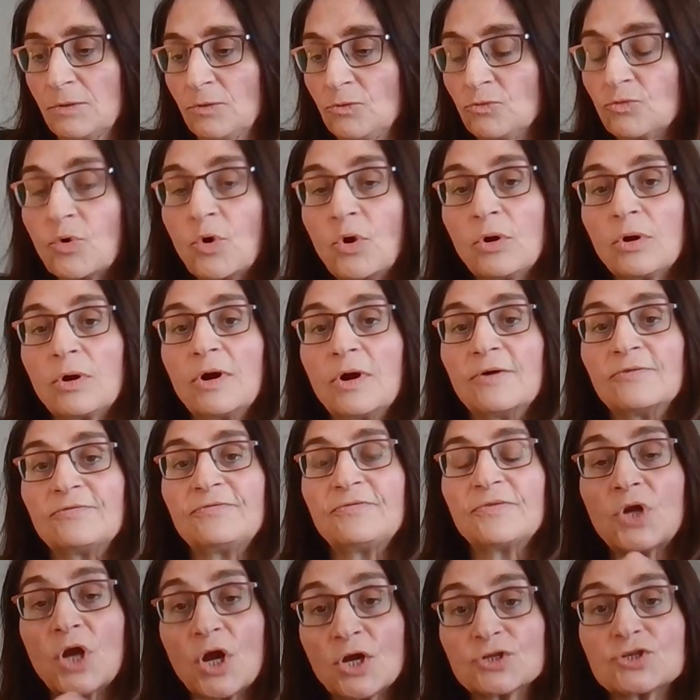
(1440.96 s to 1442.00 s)
role of
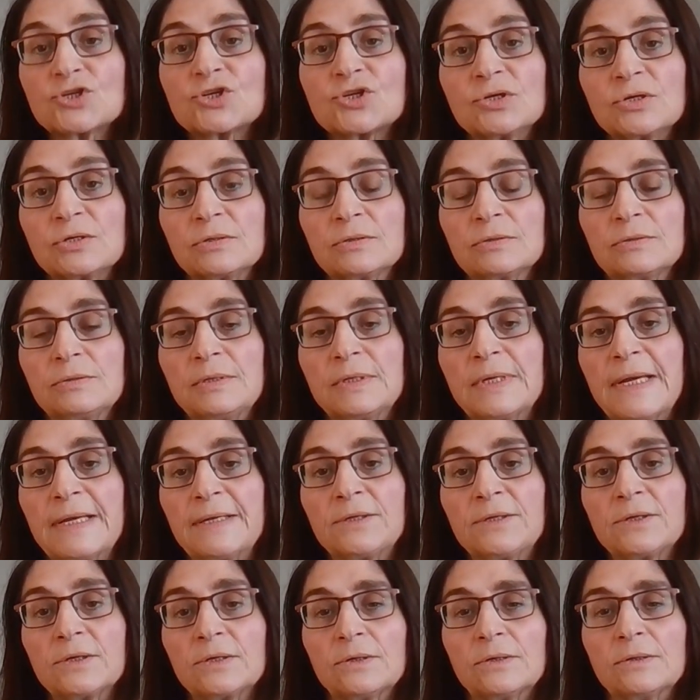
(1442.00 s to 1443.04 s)
cushion,
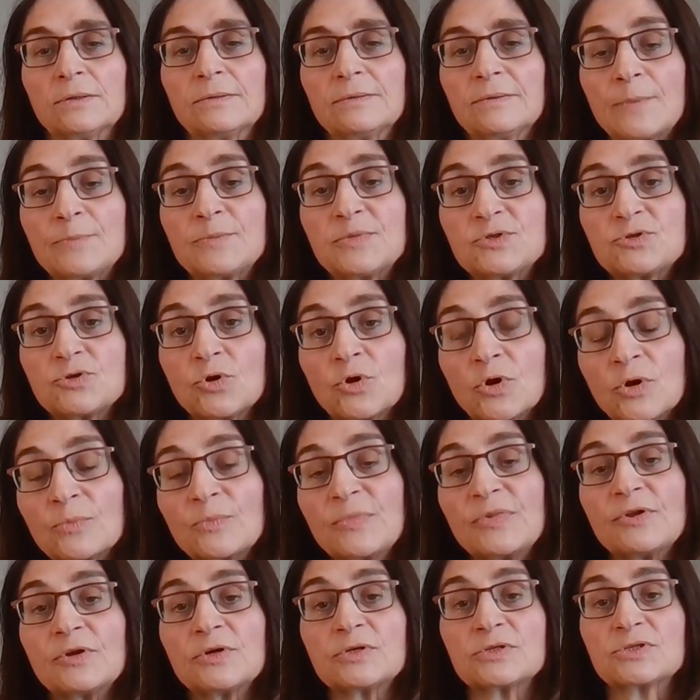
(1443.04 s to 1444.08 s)
like absorb
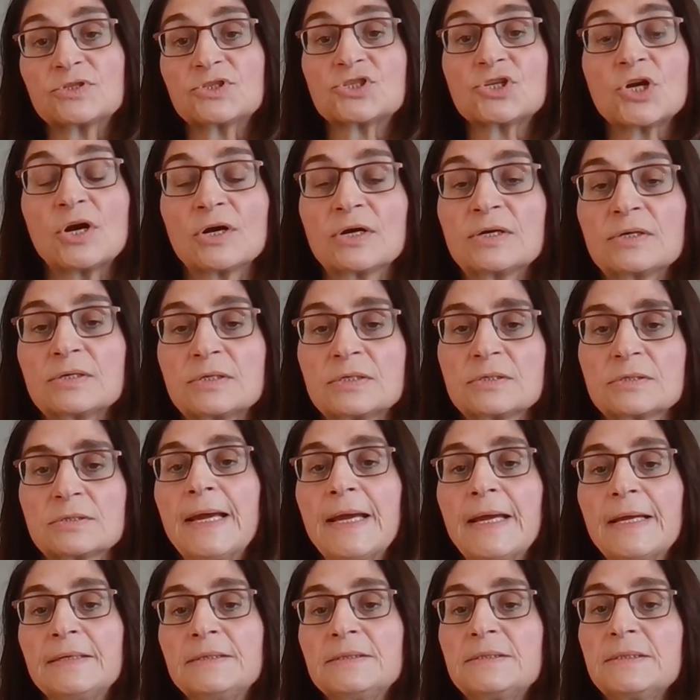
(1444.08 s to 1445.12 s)
the shocks,
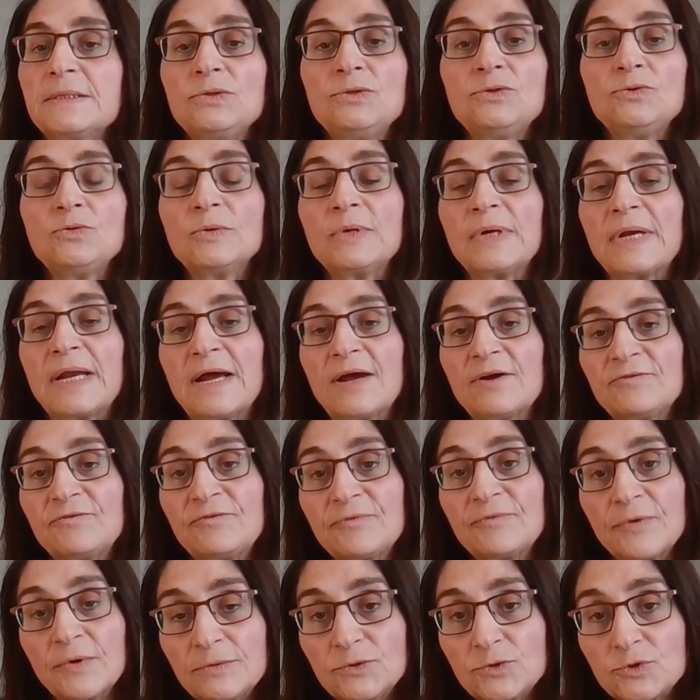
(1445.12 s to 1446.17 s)
and you will have
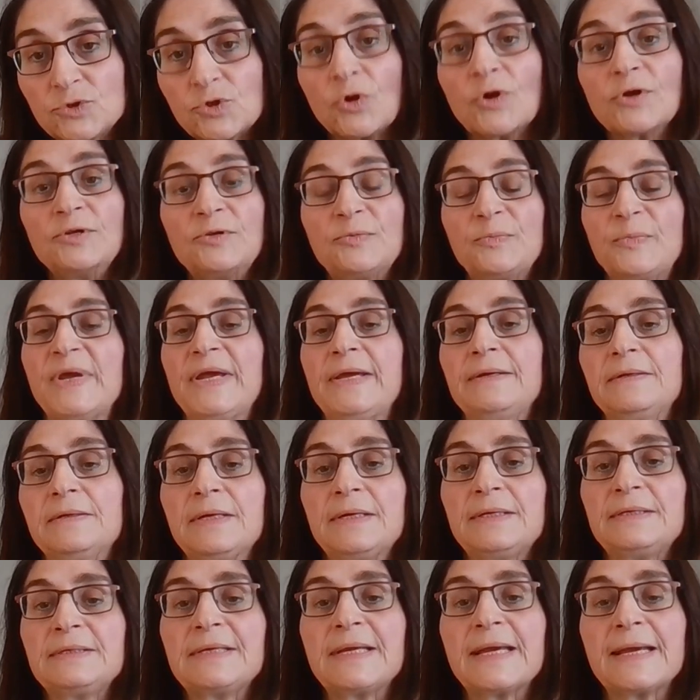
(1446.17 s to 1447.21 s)
joint pain.
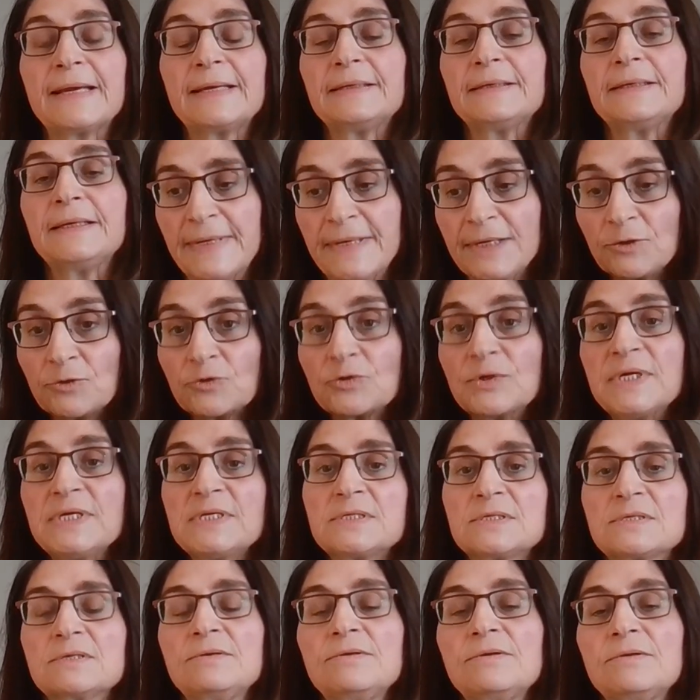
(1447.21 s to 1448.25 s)
It can
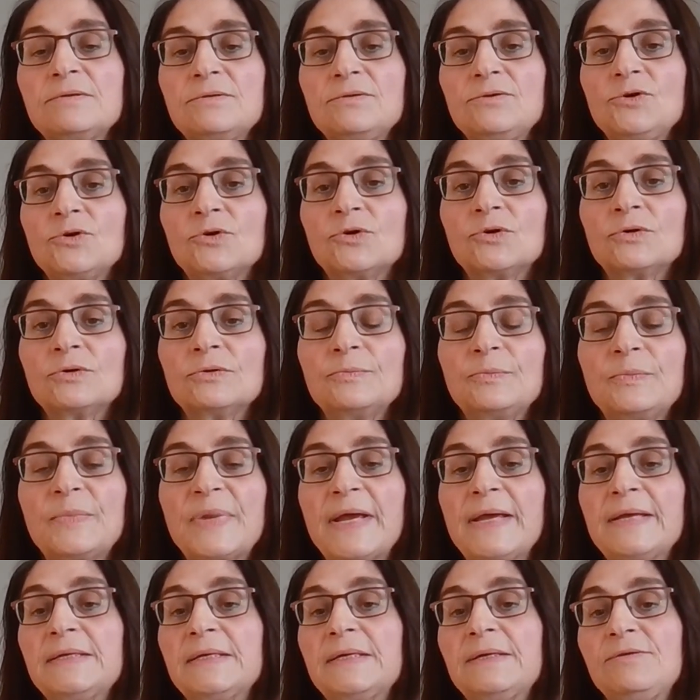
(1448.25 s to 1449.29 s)
increase your
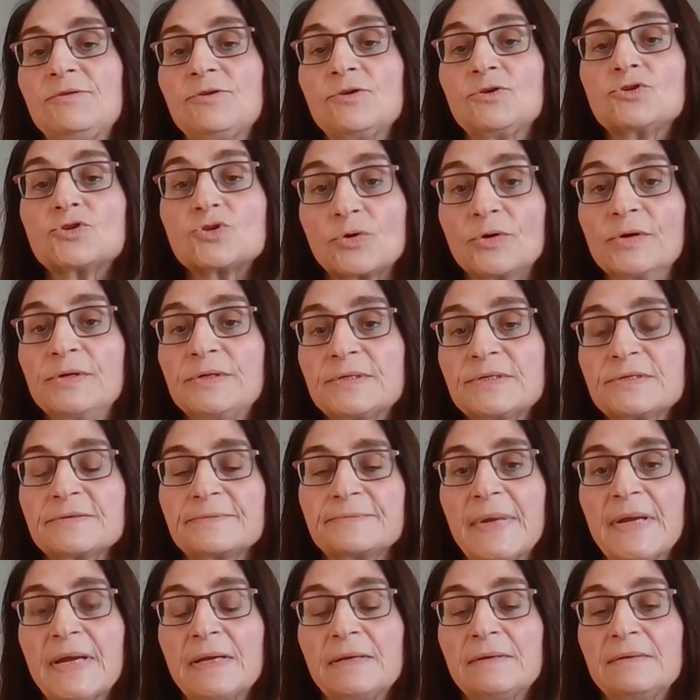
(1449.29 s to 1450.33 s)
pain in the joints,
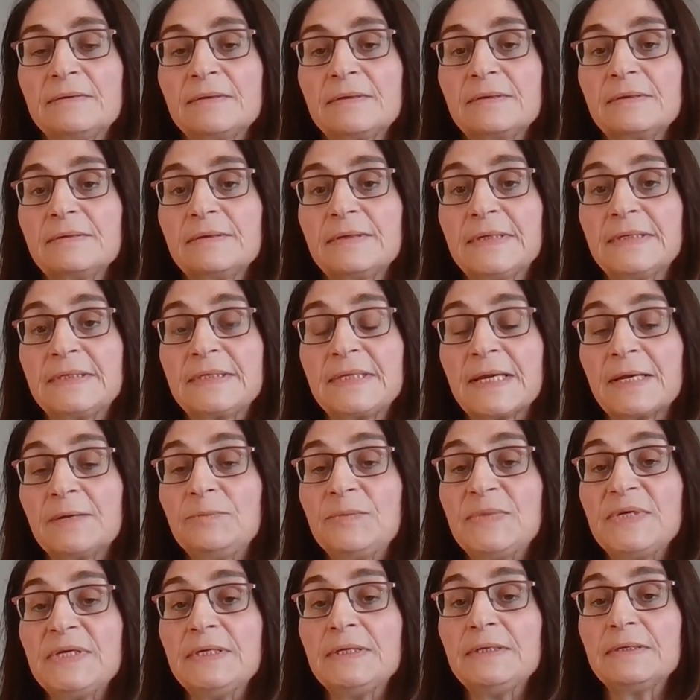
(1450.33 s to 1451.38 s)
and it can
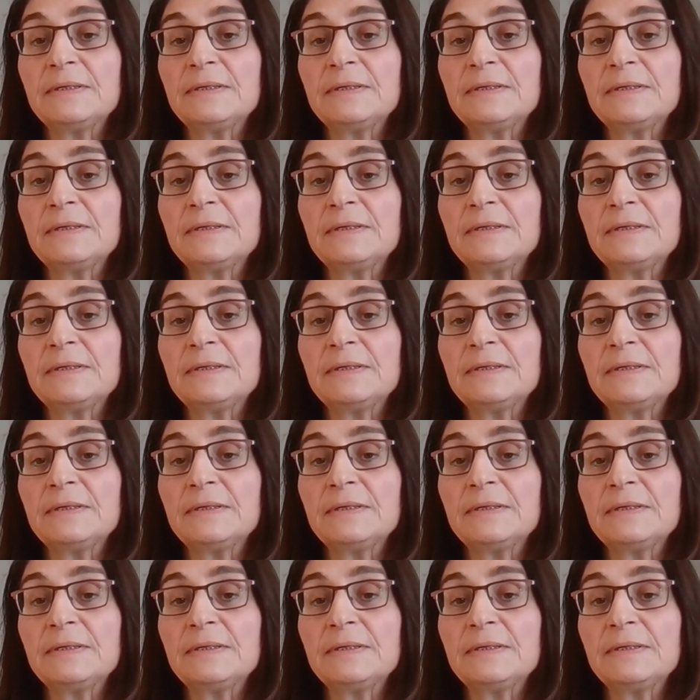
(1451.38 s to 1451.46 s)
be